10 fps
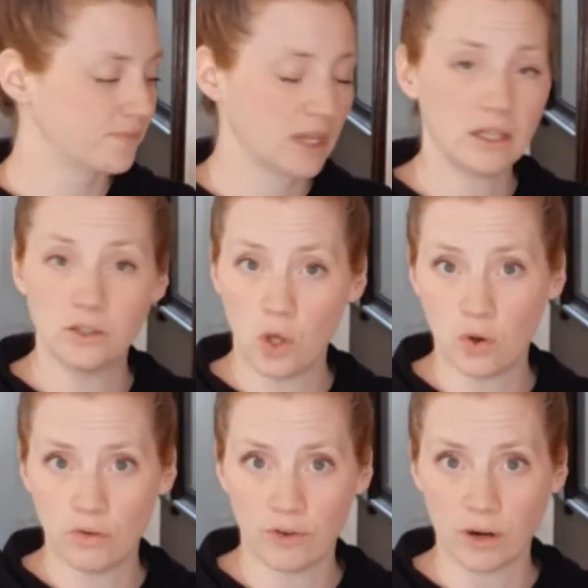
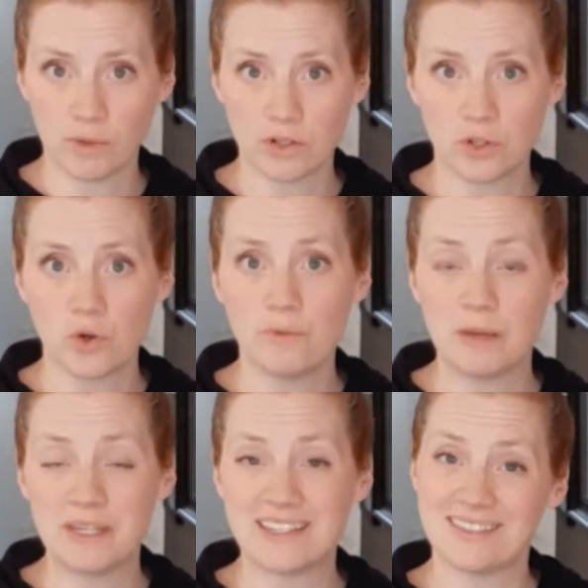local farmers who may
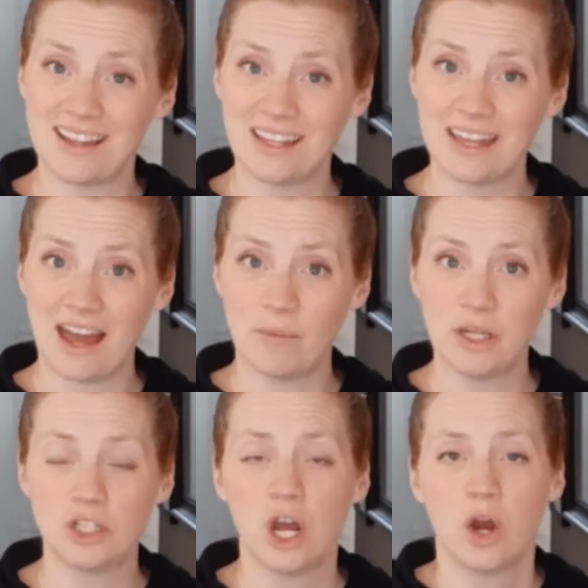be selling
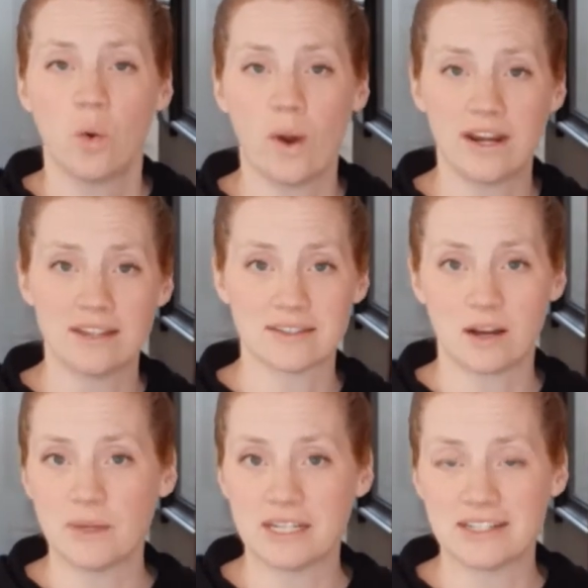cabbage when it's
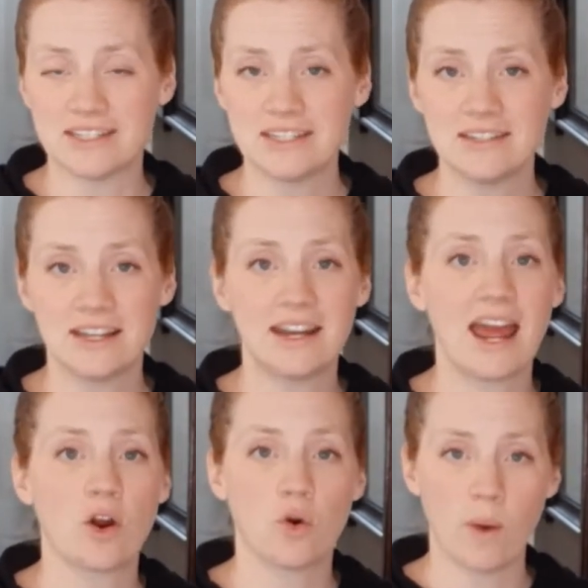coming into season,
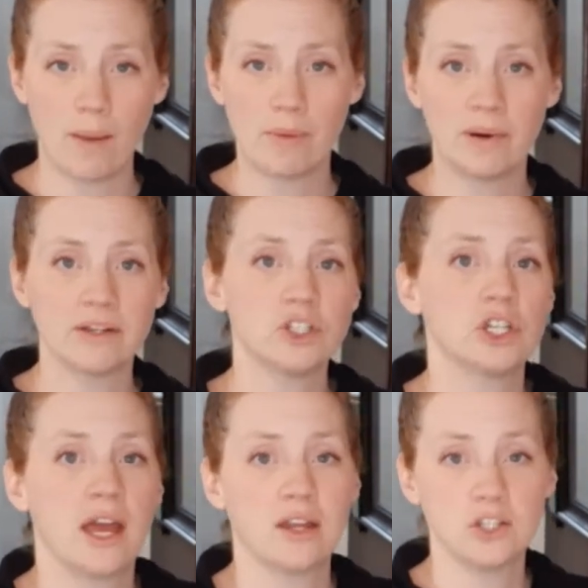grab a
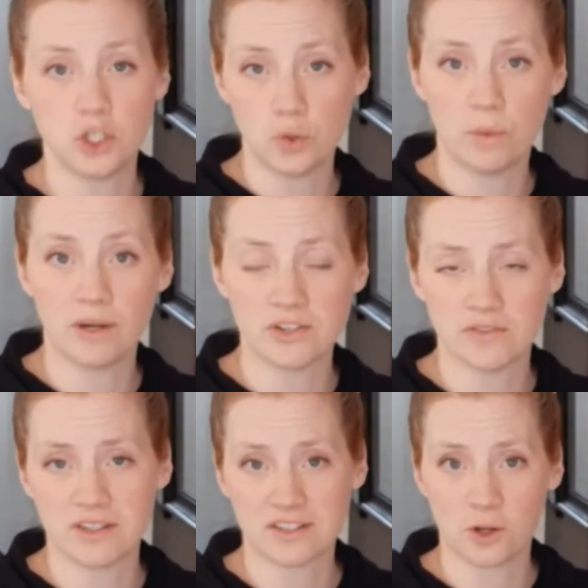bunch and do a bunch
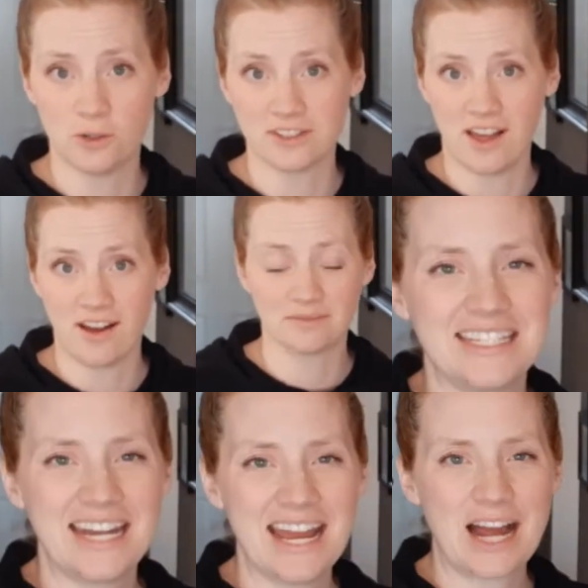of this coleslaw.
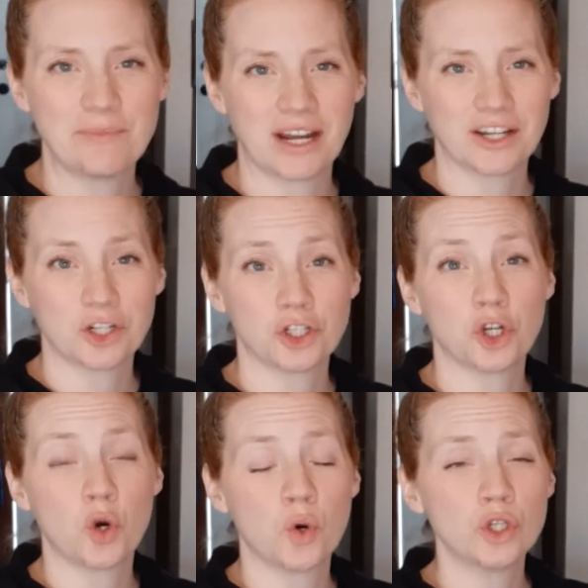Today I'm not going to
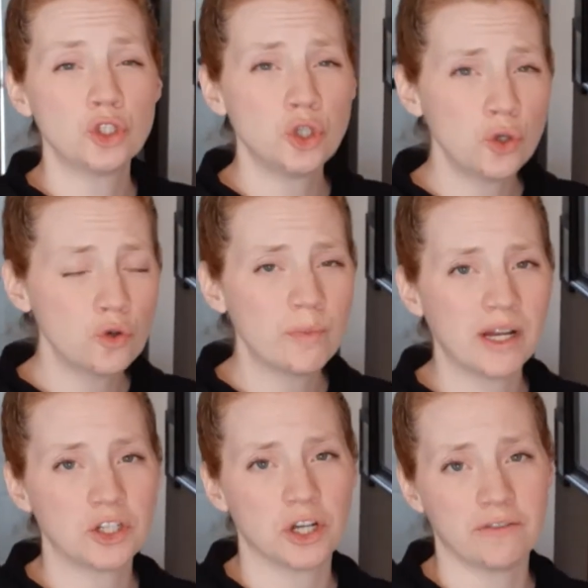show too
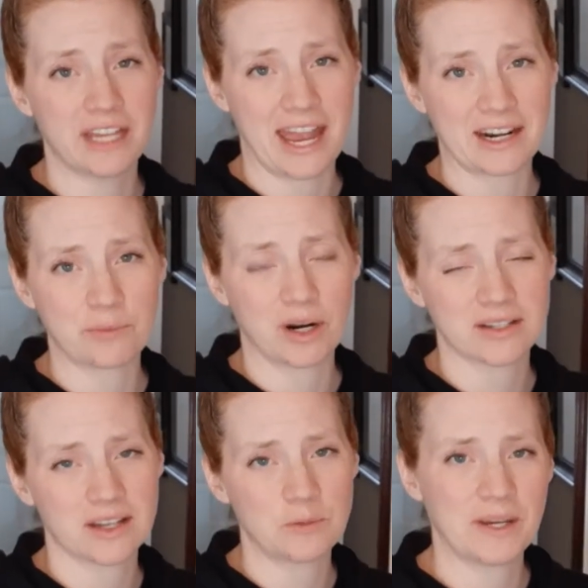much of the canning
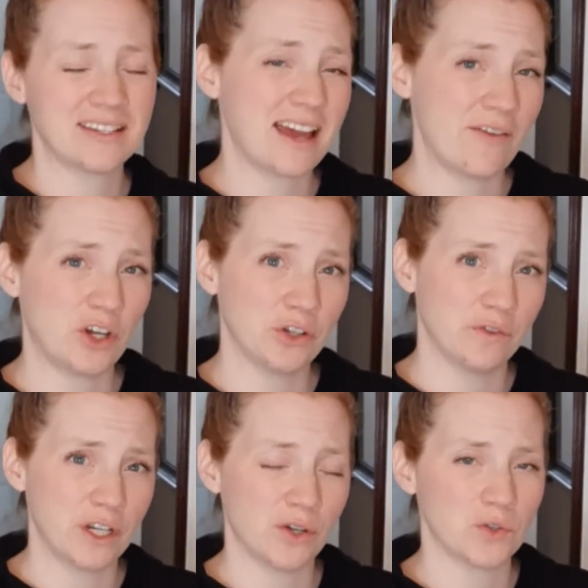process because I have other
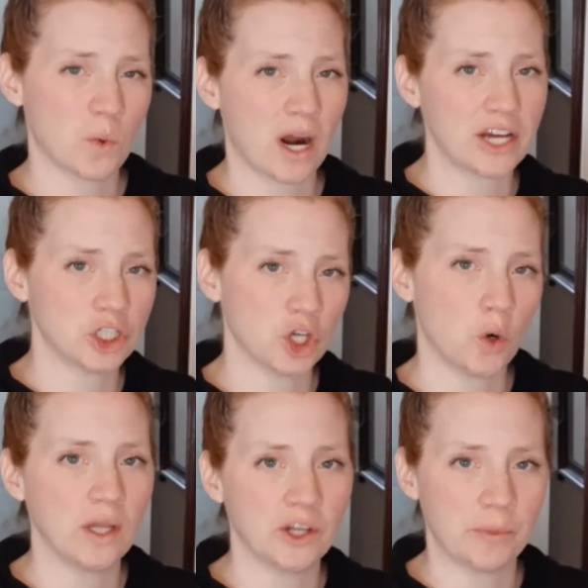videos where I show
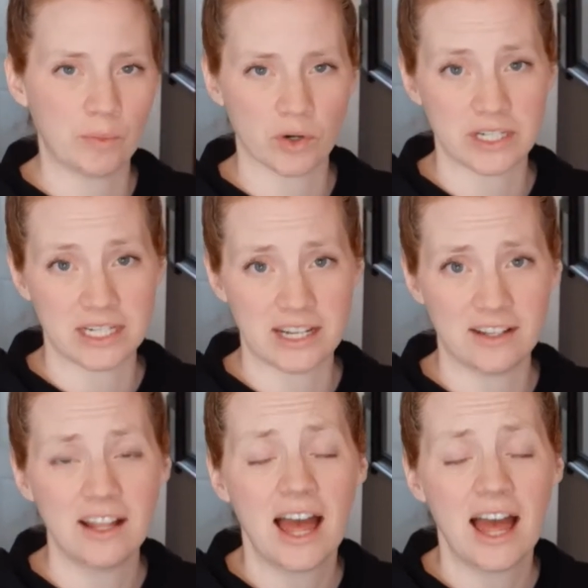a little bit more detail,